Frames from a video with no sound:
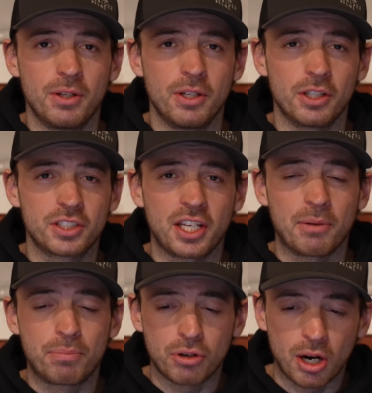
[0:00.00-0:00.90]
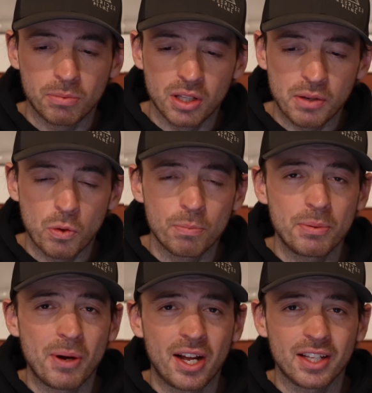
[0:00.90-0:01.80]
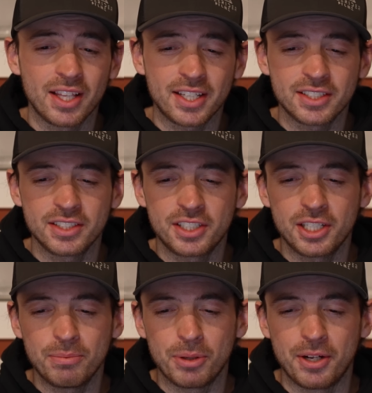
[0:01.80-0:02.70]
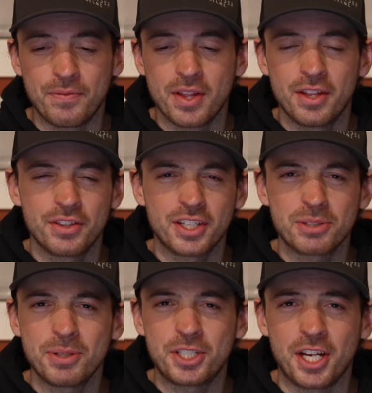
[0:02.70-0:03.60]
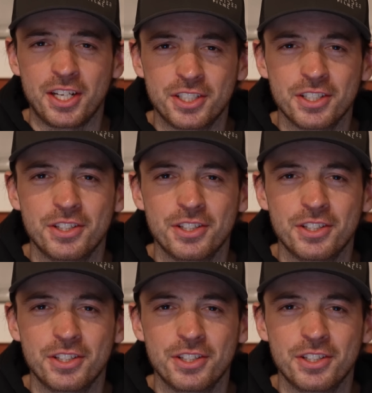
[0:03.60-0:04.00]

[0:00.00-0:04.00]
It looks like I probably won't be buying a Lynx this year, but things may change.